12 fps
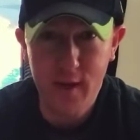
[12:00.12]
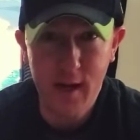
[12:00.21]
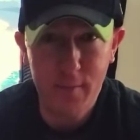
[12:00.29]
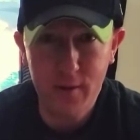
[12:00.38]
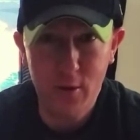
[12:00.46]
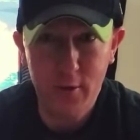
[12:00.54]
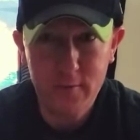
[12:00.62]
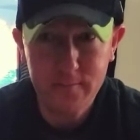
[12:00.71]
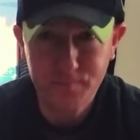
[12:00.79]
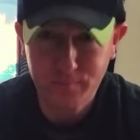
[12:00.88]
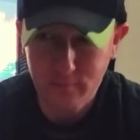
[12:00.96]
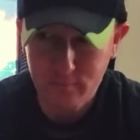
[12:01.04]
chemical.
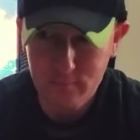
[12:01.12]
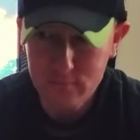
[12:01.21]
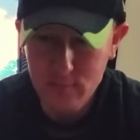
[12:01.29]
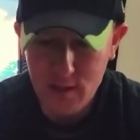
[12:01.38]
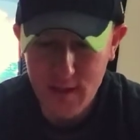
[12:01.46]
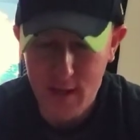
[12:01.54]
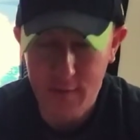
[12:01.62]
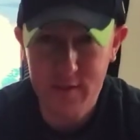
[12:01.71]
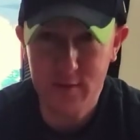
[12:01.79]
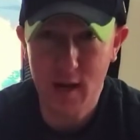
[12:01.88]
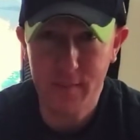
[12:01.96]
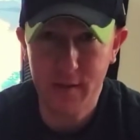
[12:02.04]
And every
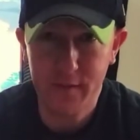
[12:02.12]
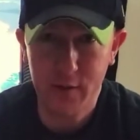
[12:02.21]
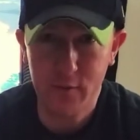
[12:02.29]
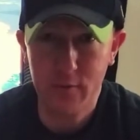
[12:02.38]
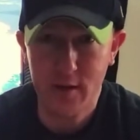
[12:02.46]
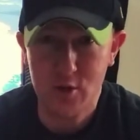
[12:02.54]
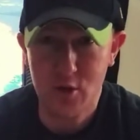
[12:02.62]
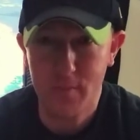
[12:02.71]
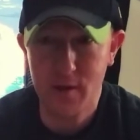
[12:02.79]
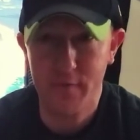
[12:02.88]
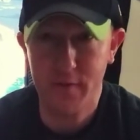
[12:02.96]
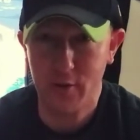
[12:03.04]
single time you
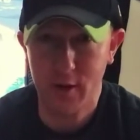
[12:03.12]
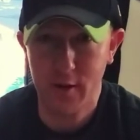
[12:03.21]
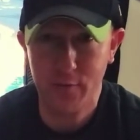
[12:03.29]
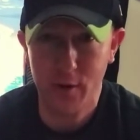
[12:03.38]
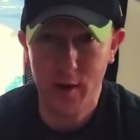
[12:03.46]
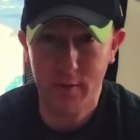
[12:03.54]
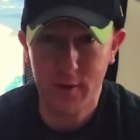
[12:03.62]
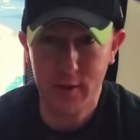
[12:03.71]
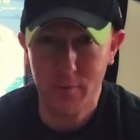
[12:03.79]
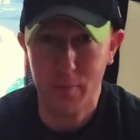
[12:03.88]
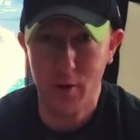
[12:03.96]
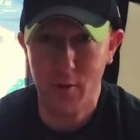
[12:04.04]
jumped off a cliff, whatever,
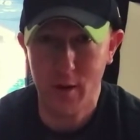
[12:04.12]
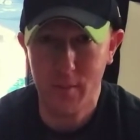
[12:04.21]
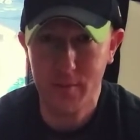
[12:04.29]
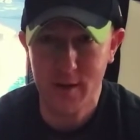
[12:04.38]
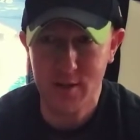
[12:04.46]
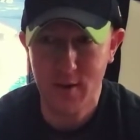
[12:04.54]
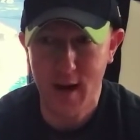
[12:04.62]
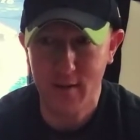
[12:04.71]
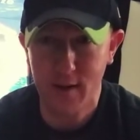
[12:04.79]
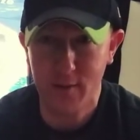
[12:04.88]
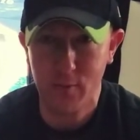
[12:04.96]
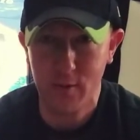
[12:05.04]
you'd blow up because you had
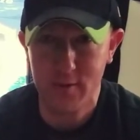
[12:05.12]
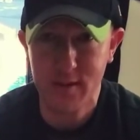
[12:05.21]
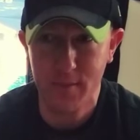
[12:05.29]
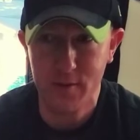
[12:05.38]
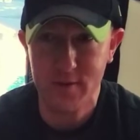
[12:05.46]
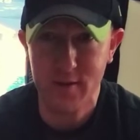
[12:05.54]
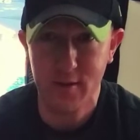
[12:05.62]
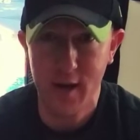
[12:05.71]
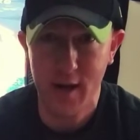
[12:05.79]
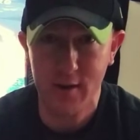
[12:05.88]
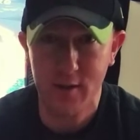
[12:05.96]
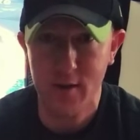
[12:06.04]
one of those chemicals in your
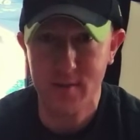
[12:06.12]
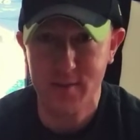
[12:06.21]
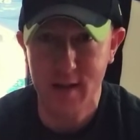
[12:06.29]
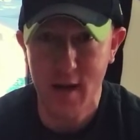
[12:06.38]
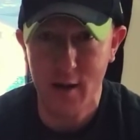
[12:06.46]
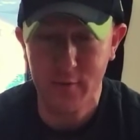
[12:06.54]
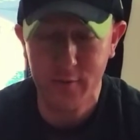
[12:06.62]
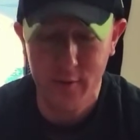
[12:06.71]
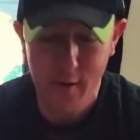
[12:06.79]
hand you're not supposed to have.